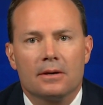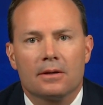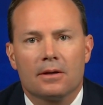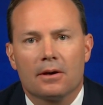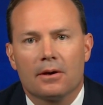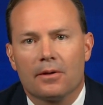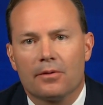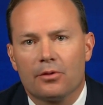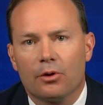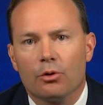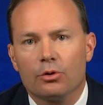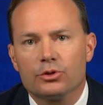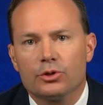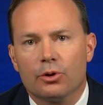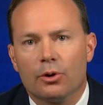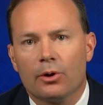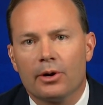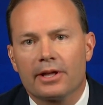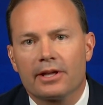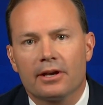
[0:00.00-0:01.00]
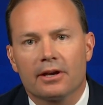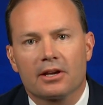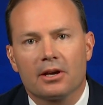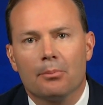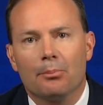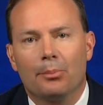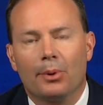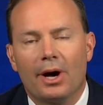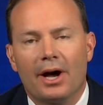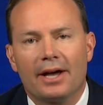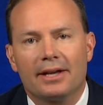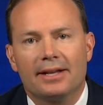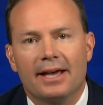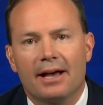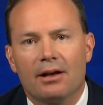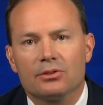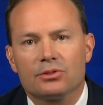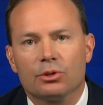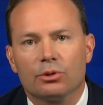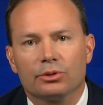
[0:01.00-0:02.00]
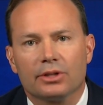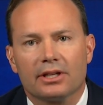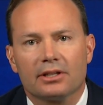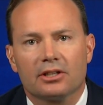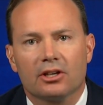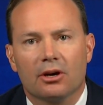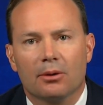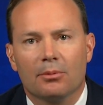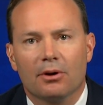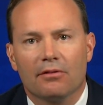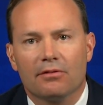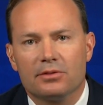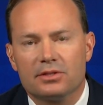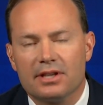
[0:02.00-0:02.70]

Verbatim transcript: those earning a combined household income of